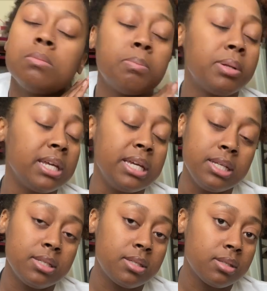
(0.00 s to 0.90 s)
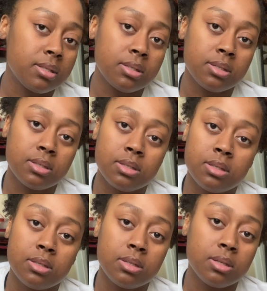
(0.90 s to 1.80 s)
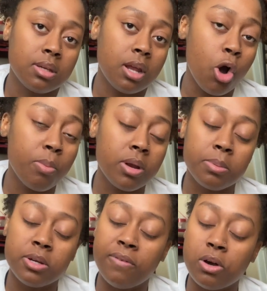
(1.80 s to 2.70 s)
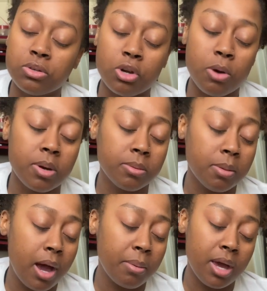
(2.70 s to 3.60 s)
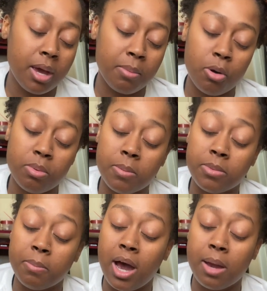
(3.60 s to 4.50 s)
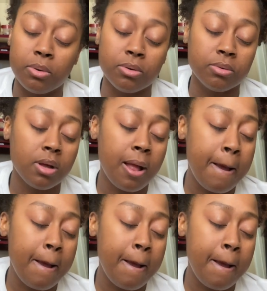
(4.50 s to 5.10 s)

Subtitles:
please open up a devotional, open up the Bible app, open up the Bible,